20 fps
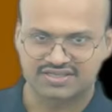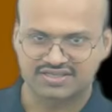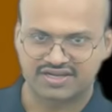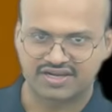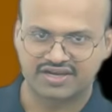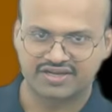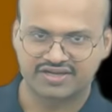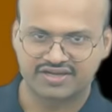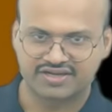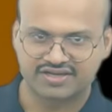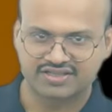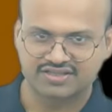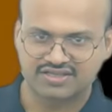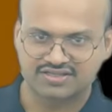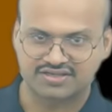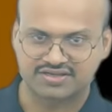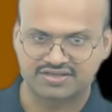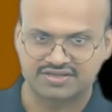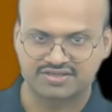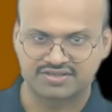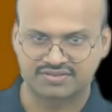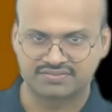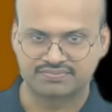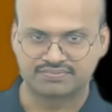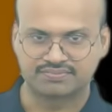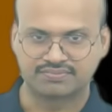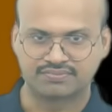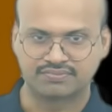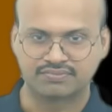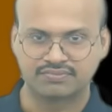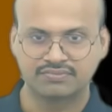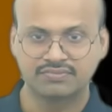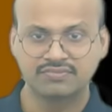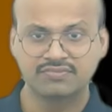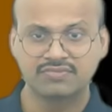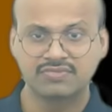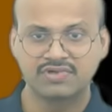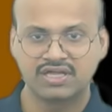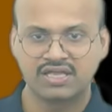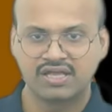created in this region.
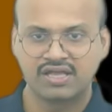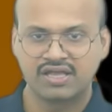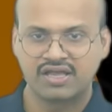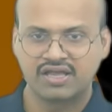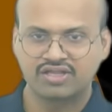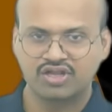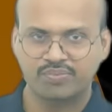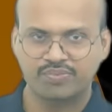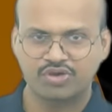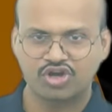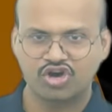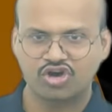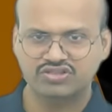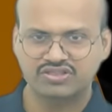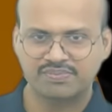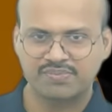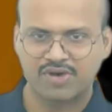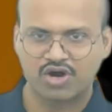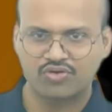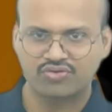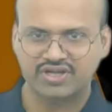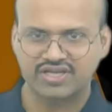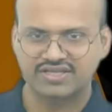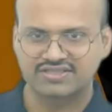Now because the mountain is